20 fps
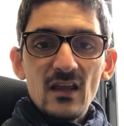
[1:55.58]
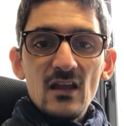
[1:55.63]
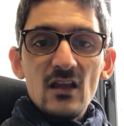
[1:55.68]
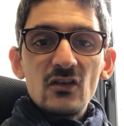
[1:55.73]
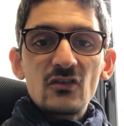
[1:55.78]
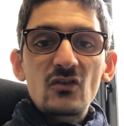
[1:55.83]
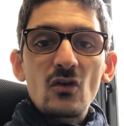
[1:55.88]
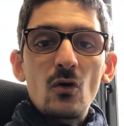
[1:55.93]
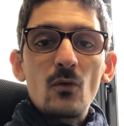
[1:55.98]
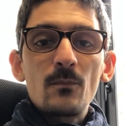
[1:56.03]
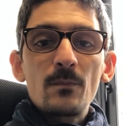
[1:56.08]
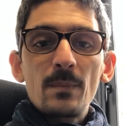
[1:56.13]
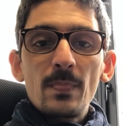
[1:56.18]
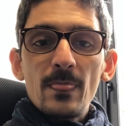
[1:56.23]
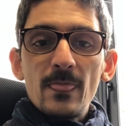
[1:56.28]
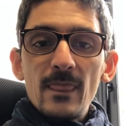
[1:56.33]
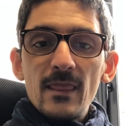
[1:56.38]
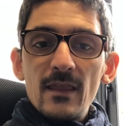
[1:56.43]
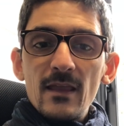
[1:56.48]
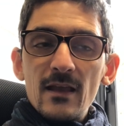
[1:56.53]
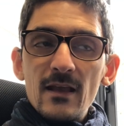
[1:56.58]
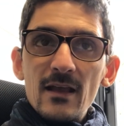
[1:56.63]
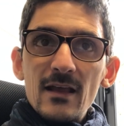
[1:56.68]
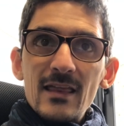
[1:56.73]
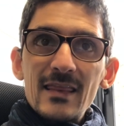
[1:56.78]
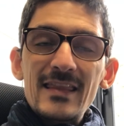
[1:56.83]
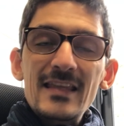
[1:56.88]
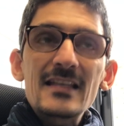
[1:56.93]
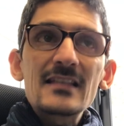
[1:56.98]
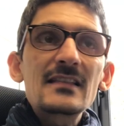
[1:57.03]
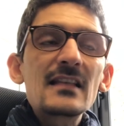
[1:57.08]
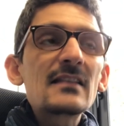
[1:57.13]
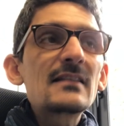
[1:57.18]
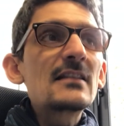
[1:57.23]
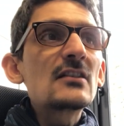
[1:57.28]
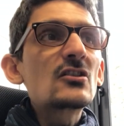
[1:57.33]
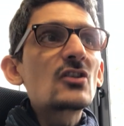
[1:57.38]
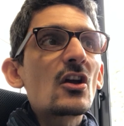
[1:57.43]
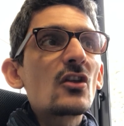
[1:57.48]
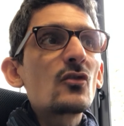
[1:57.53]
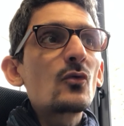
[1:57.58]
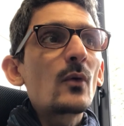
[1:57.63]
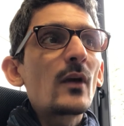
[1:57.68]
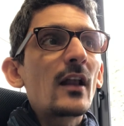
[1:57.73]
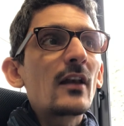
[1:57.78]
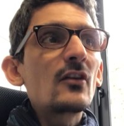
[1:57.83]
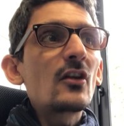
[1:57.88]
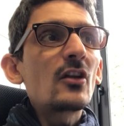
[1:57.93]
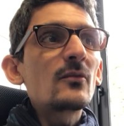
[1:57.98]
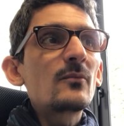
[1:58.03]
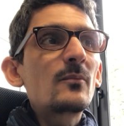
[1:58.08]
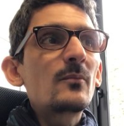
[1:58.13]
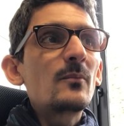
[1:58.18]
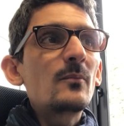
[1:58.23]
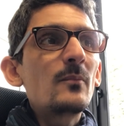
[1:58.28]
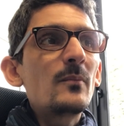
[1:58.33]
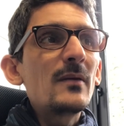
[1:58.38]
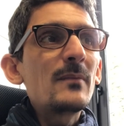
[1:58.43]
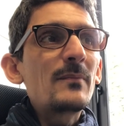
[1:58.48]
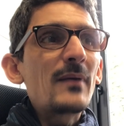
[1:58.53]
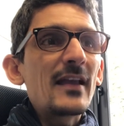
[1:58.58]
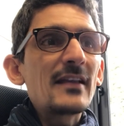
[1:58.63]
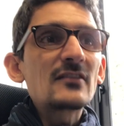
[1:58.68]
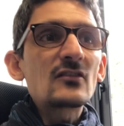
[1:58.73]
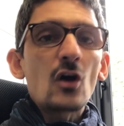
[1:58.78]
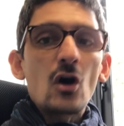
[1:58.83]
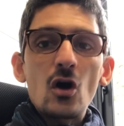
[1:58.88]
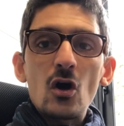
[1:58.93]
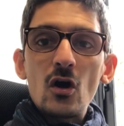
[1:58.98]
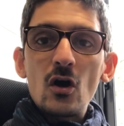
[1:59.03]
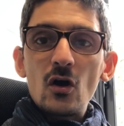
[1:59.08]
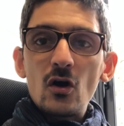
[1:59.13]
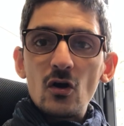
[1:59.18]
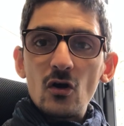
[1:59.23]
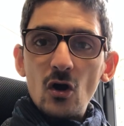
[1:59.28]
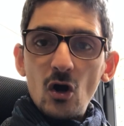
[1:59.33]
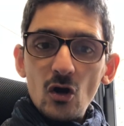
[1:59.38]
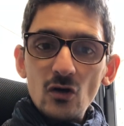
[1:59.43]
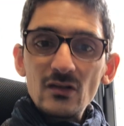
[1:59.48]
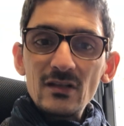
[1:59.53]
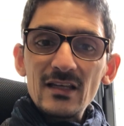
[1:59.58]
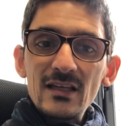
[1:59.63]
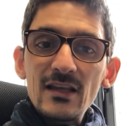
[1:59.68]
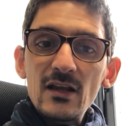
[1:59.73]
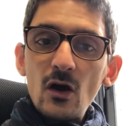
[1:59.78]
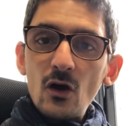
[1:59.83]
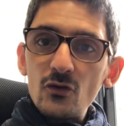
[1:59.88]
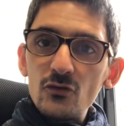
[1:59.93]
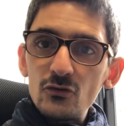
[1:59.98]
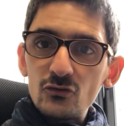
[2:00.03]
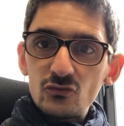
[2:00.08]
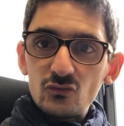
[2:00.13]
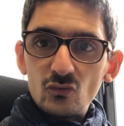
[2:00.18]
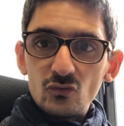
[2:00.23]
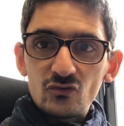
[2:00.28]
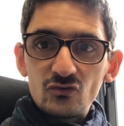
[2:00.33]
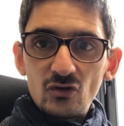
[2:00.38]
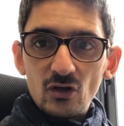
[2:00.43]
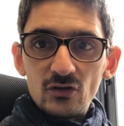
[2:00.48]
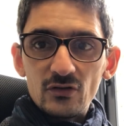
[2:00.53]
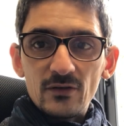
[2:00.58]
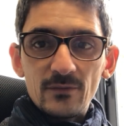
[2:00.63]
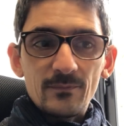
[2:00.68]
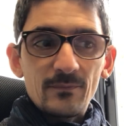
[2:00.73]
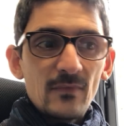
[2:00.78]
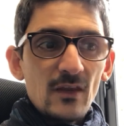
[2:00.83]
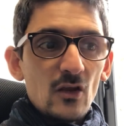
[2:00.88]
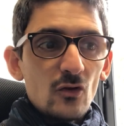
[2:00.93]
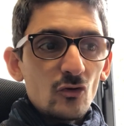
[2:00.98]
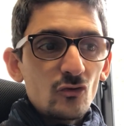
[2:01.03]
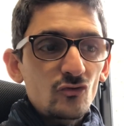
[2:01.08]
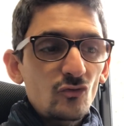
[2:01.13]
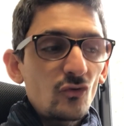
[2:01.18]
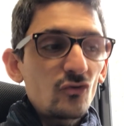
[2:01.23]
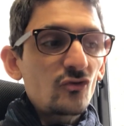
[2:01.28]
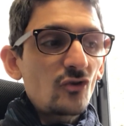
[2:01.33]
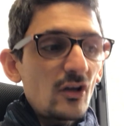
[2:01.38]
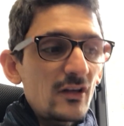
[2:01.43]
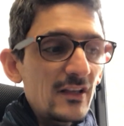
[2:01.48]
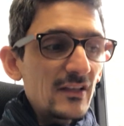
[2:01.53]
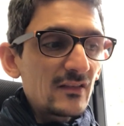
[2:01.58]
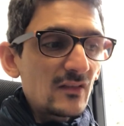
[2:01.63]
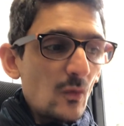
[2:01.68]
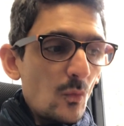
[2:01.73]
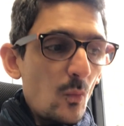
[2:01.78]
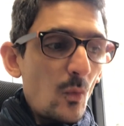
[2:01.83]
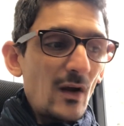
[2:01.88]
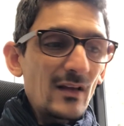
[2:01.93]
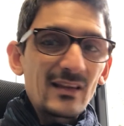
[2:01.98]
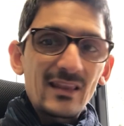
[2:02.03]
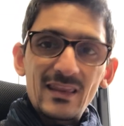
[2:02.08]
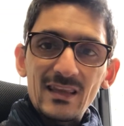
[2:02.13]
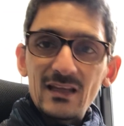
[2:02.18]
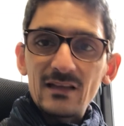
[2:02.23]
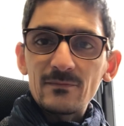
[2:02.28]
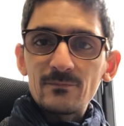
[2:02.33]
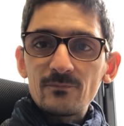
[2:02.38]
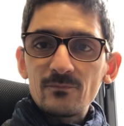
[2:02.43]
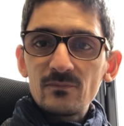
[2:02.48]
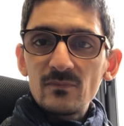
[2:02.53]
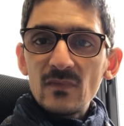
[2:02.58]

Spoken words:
So this decision will not be based only on the source code. The source code is one thing.